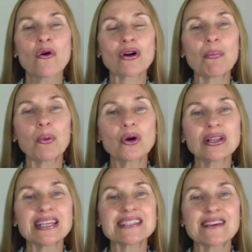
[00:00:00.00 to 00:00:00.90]
Rapport
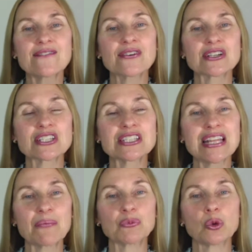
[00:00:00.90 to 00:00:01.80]
is the first
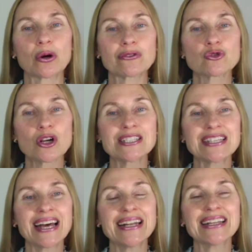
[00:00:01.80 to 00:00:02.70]
step toward trust
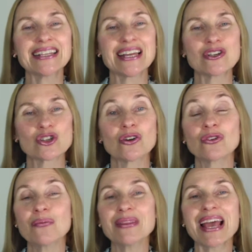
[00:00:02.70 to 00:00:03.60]
and attention
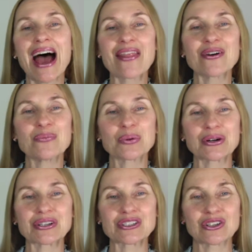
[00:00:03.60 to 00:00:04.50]
from the other
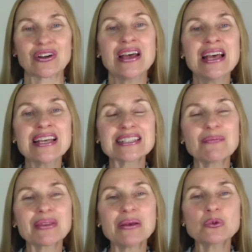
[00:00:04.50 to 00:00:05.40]
person.
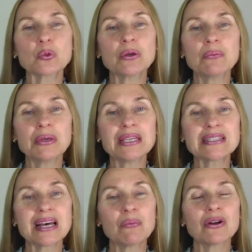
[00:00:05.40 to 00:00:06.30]
Sometimes we meet
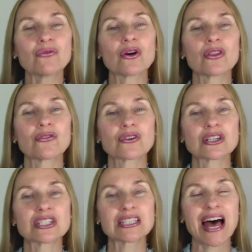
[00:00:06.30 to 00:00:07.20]
someone for the
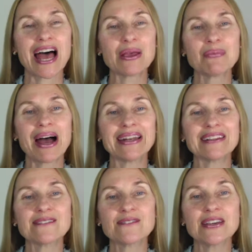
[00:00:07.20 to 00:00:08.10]
first time and
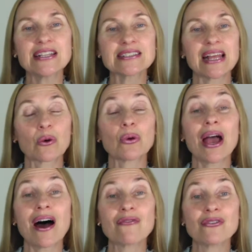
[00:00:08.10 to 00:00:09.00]
it feels like we
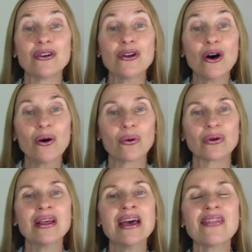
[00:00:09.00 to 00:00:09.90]
have
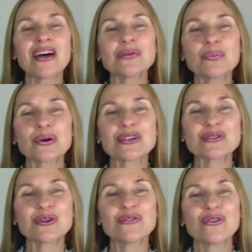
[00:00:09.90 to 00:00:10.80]
known that
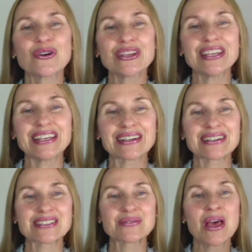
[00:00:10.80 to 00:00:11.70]
person for
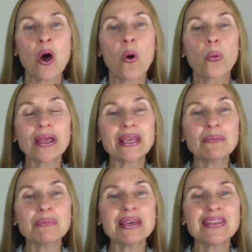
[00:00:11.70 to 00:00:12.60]
years. We
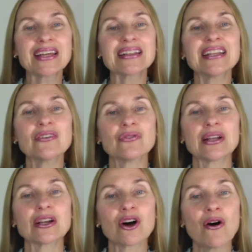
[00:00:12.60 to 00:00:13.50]
immediately
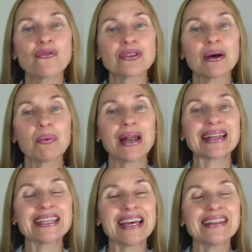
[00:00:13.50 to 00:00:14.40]
feel comfortable,
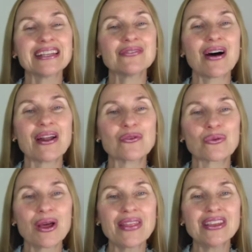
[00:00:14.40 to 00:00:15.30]
attentive, and
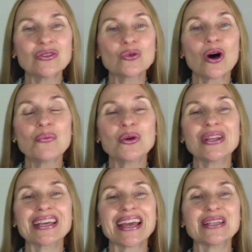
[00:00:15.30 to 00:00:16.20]
ready to
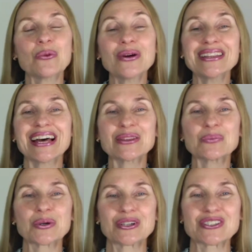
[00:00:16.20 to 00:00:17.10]
communicate with that
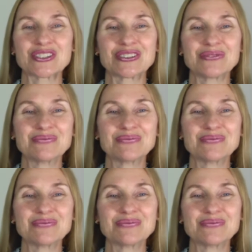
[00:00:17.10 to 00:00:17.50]
person.